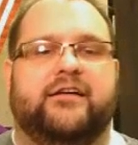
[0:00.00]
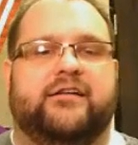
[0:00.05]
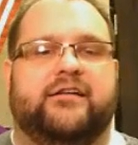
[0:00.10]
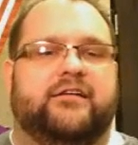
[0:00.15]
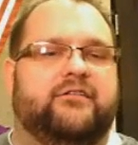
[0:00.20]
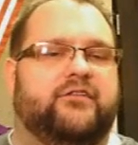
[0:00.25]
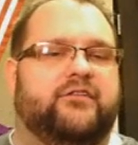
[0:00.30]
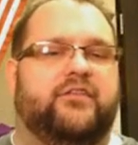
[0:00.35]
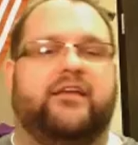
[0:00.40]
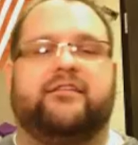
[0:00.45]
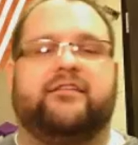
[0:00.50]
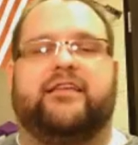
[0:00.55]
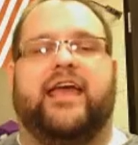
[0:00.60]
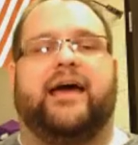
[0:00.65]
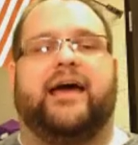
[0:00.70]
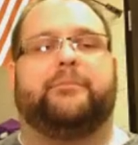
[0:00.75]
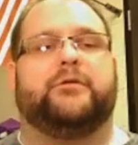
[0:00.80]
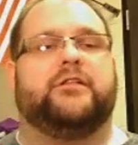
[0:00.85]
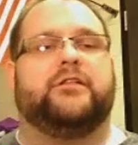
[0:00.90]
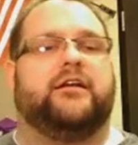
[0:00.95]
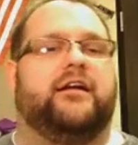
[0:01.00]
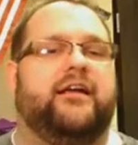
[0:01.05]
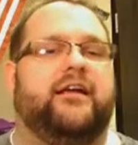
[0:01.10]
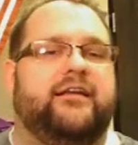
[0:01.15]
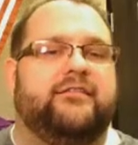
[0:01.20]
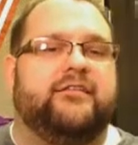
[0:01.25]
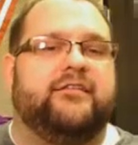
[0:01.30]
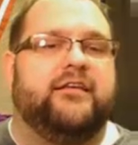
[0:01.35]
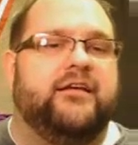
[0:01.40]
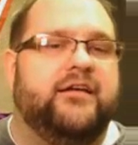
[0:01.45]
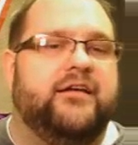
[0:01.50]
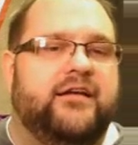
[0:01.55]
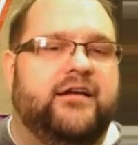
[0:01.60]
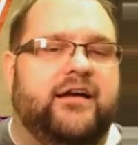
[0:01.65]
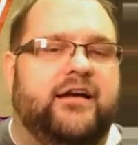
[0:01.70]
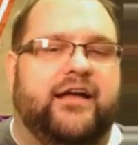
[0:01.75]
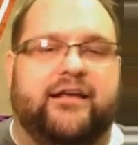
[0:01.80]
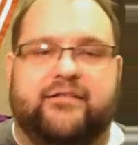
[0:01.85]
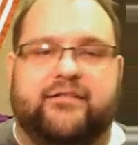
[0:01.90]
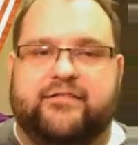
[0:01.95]
So these capillaries
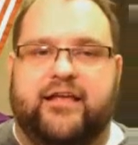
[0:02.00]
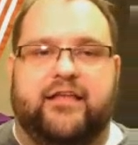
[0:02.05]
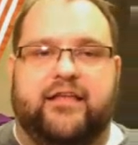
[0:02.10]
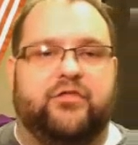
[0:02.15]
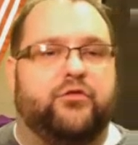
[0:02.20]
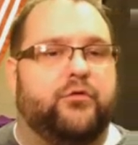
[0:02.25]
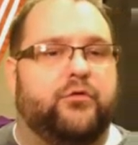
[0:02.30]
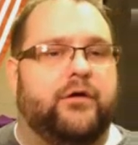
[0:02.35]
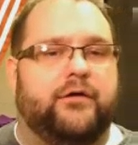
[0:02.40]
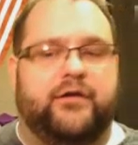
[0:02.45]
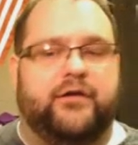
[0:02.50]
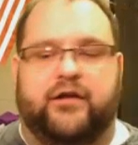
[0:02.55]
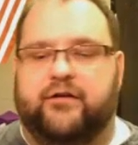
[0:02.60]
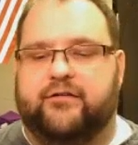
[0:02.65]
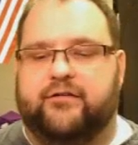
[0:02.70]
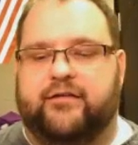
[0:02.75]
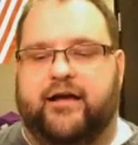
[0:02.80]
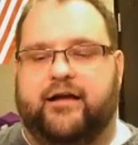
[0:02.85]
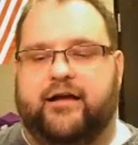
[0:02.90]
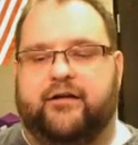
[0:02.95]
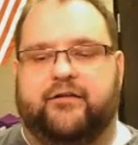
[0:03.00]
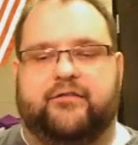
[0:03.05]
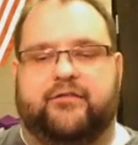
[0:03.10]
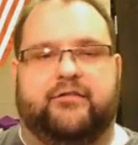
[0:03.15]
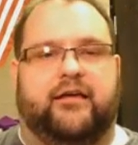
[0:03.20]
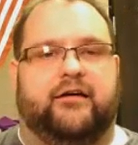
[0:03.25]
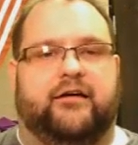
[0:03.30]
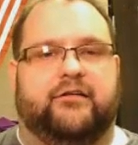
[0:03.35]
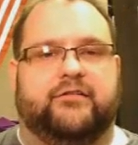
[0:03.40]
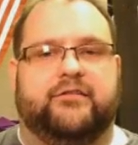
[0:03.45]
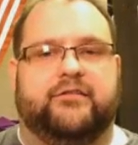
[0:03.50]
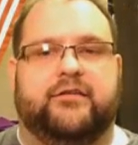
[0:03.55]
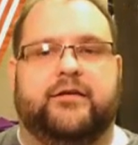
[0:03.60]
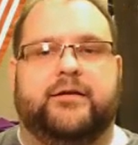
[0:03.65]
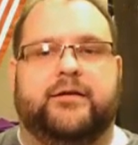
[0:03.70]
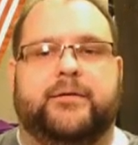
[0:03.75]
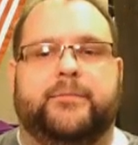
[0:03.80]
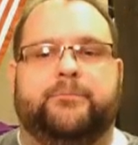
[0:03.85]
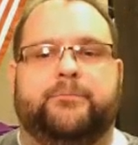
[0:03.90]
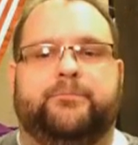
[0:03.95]
extend throughout your entire cells.
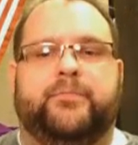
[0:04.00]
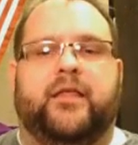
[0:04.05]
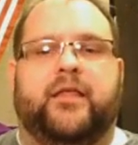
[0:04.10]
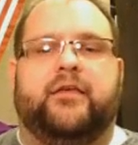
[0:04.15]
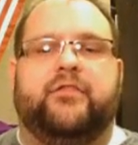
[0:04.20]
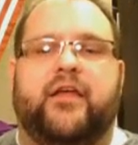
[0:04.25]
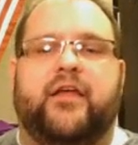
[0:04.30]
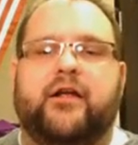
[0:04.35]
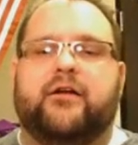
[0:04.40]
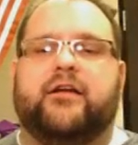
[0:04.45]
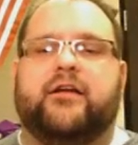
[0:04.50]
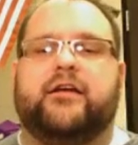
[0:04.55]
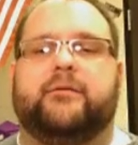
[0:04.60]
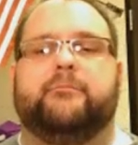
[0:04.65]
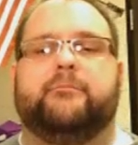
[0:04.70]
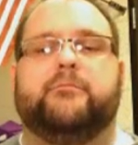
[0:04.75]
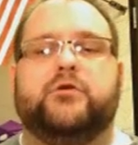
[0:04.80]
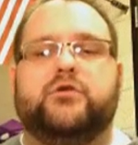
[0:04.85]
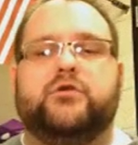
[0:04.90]
They are going to move